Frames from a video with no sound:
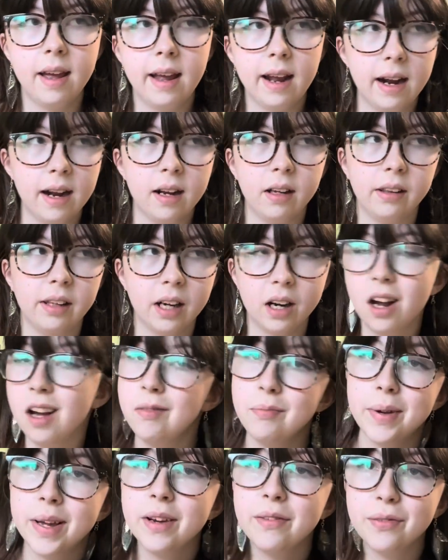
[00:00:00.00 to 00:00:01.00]
and there
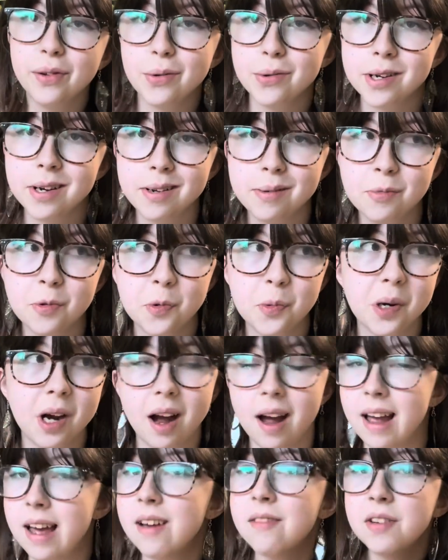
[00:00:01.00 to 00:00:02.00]
have been a few times where
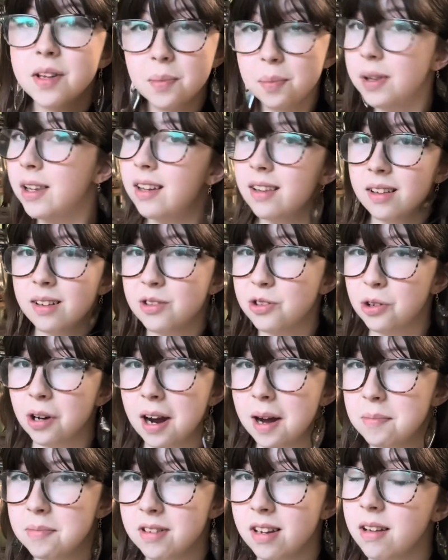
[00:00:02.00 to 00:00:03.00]
I have completely
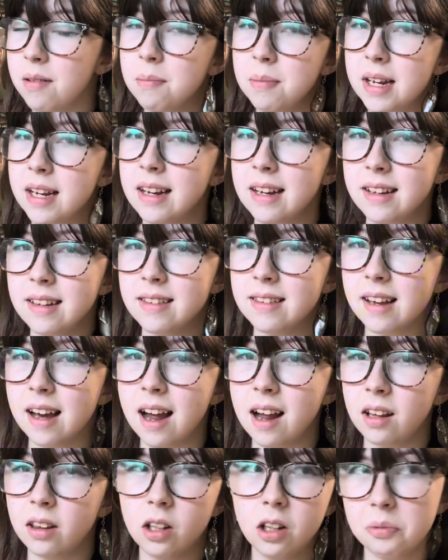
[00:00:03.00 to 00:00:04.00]
scrapped it because
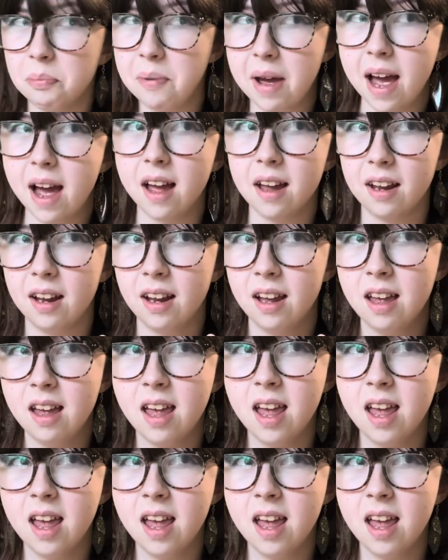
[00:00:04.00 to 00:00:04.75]
I look back